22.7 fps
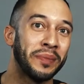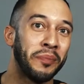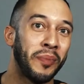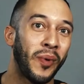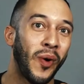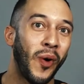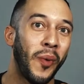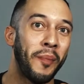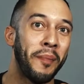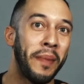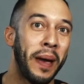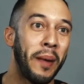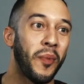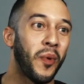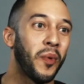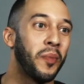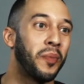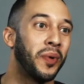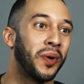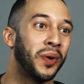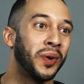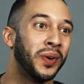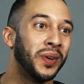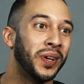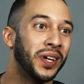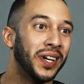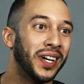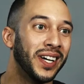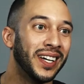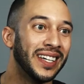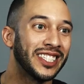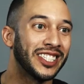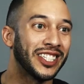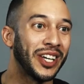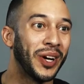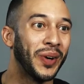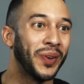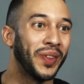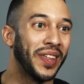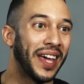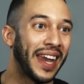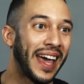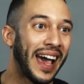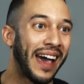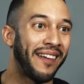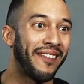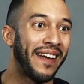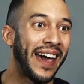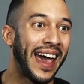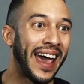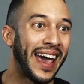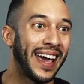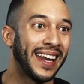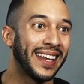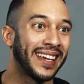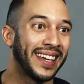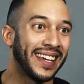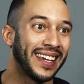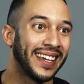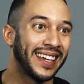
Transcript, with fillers: more memorable show that I've had,